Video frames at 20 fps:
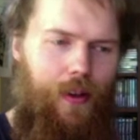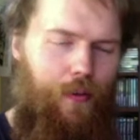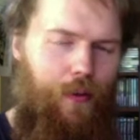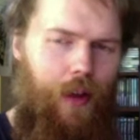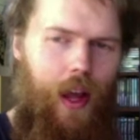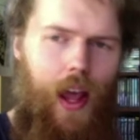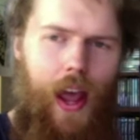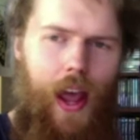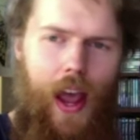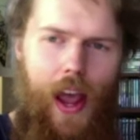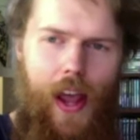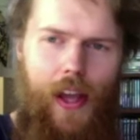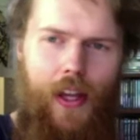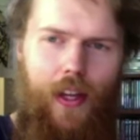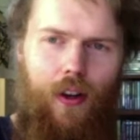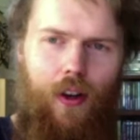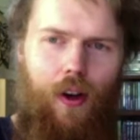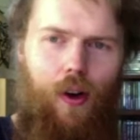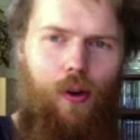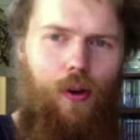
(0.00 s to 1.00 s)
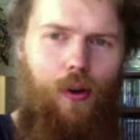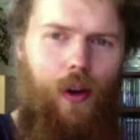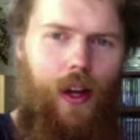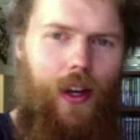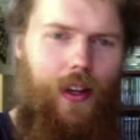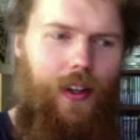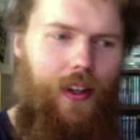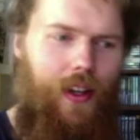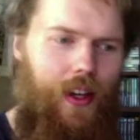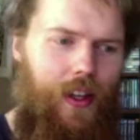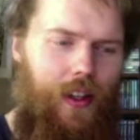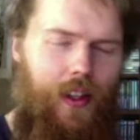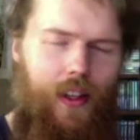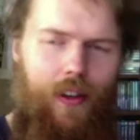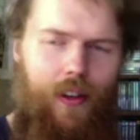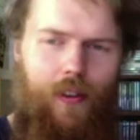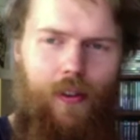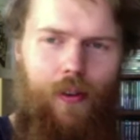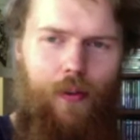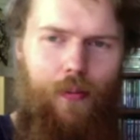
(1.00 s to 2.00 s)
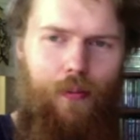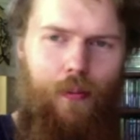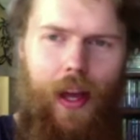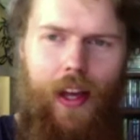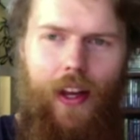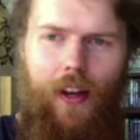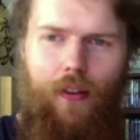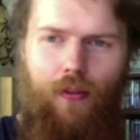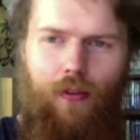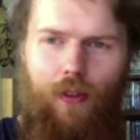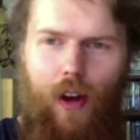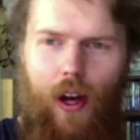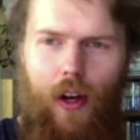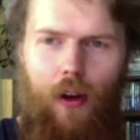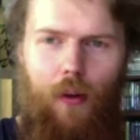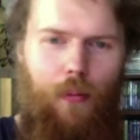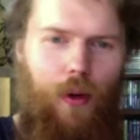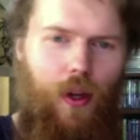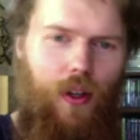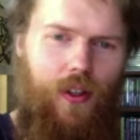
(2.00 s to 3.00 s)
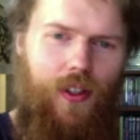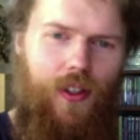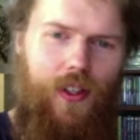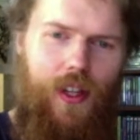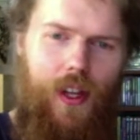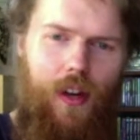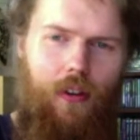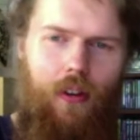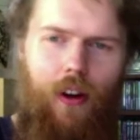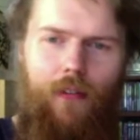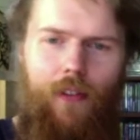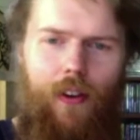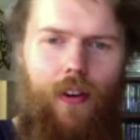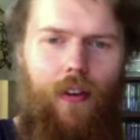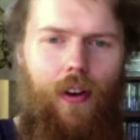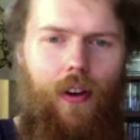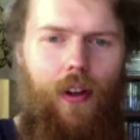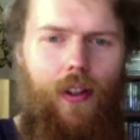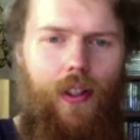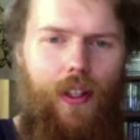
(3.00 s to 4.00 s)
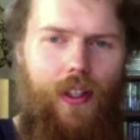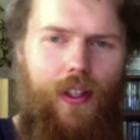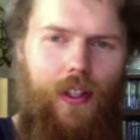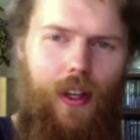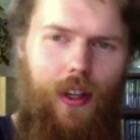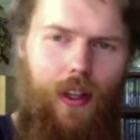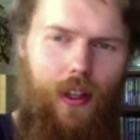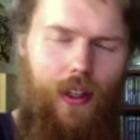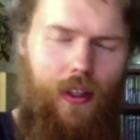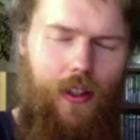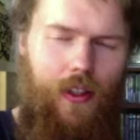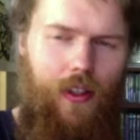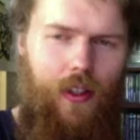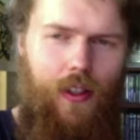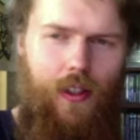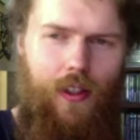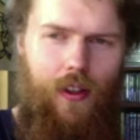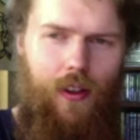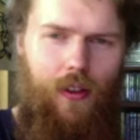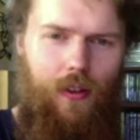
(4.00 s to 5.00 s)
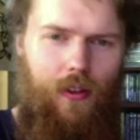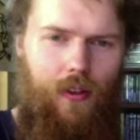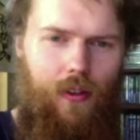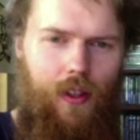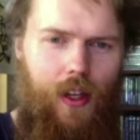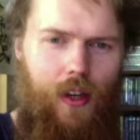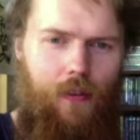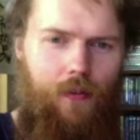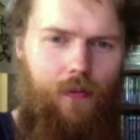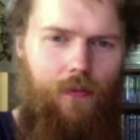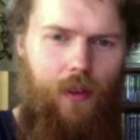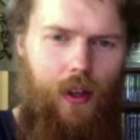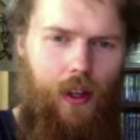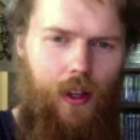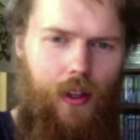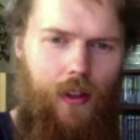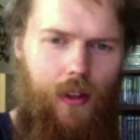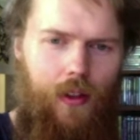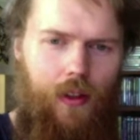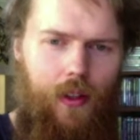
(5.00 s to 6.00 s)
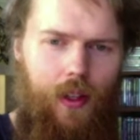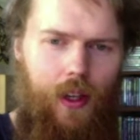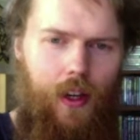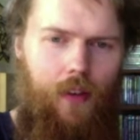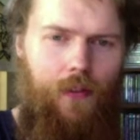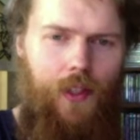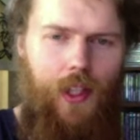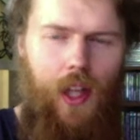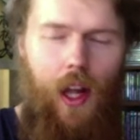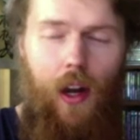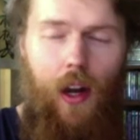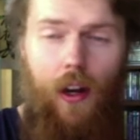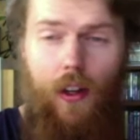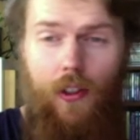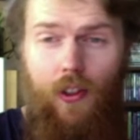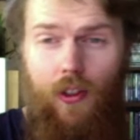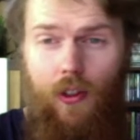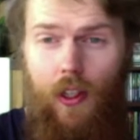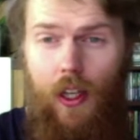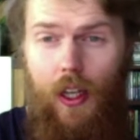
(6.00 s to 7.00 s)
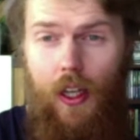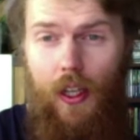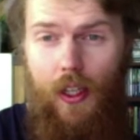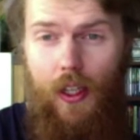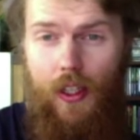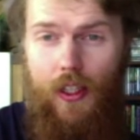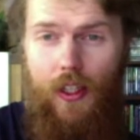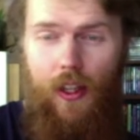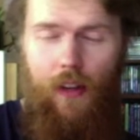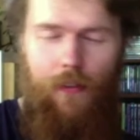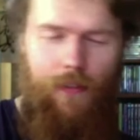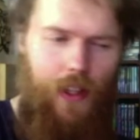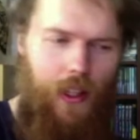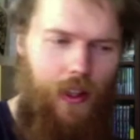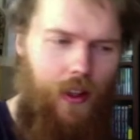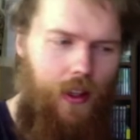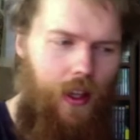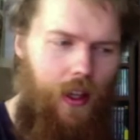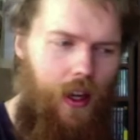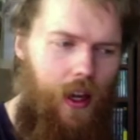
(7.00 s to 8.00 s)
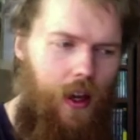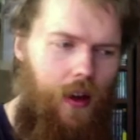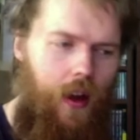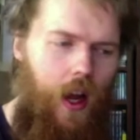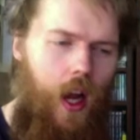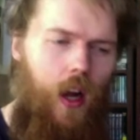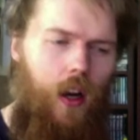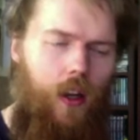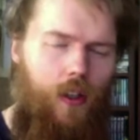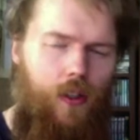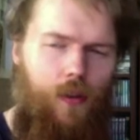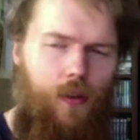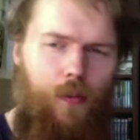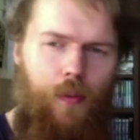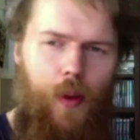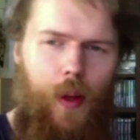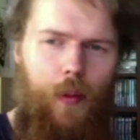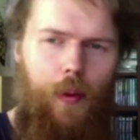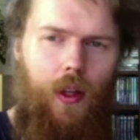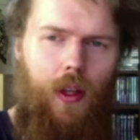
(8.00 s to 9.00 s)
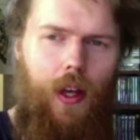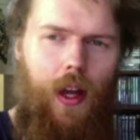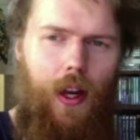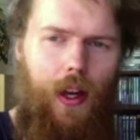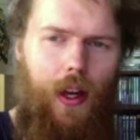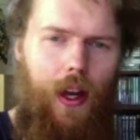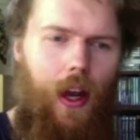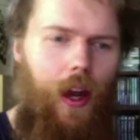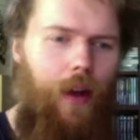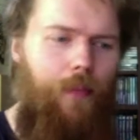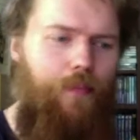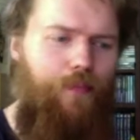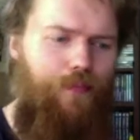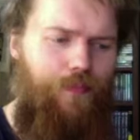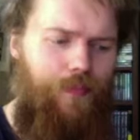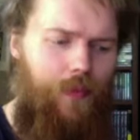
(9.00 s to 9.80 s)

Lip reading: Halo, and they're making Dragon Ball Z references, and it's all kind of like the kind of standard geeky stuff that lots of people can